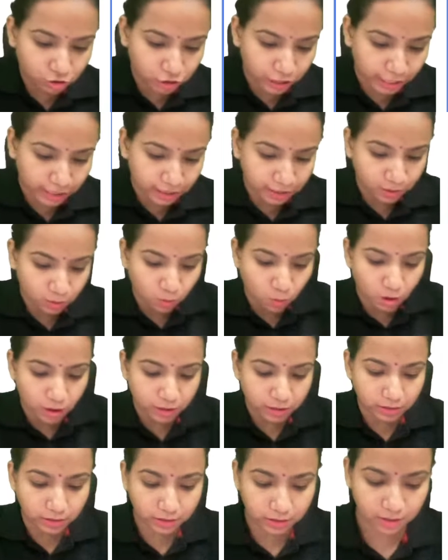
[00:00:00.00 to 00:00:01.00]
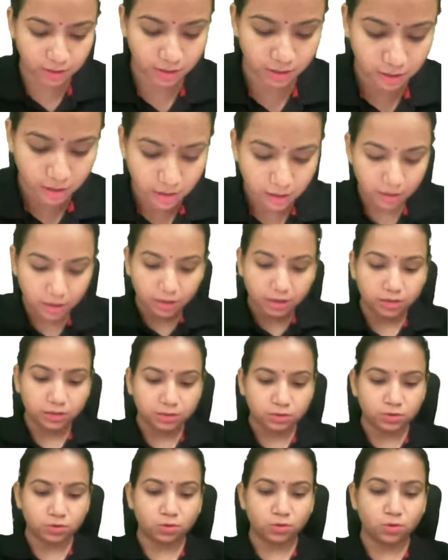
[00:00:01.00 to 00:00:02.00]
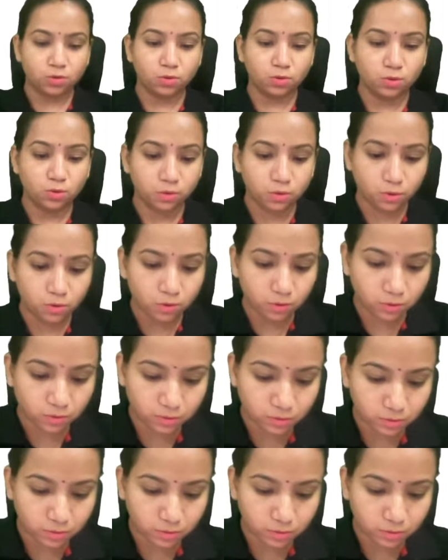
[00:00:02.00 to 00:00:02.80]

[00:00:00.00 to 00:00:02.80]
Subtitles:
checked it once. So